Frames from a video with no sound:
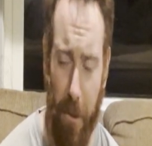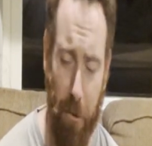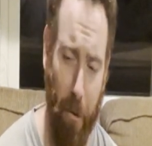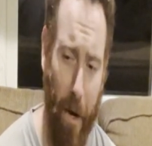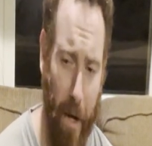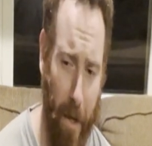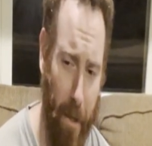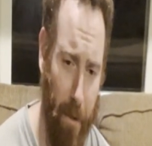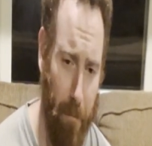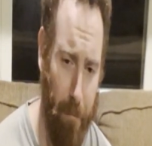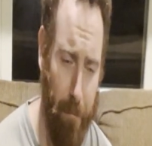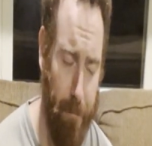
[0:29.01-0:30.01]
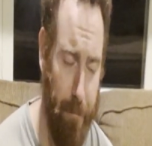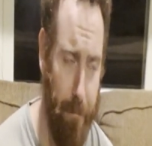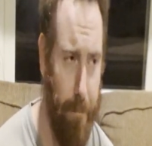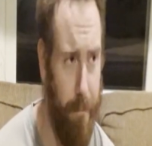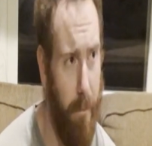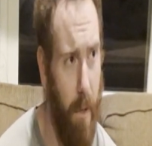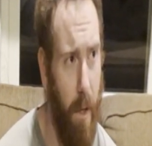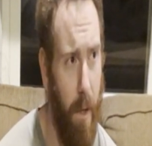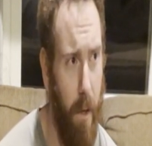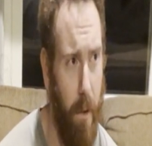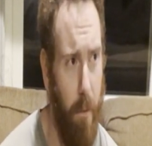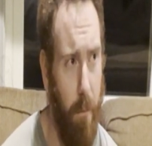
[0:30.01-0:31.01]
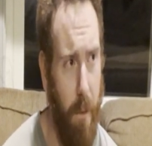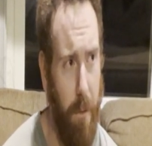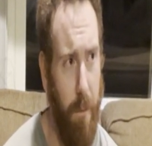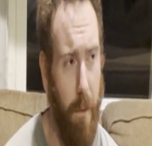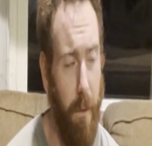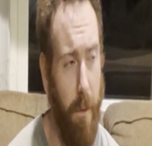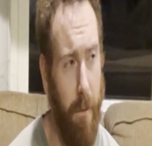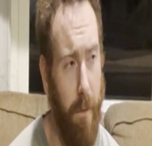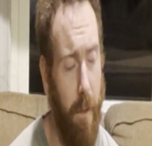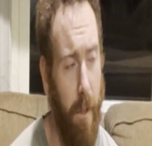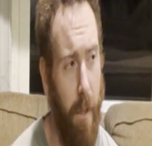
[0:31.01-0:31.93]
training, which was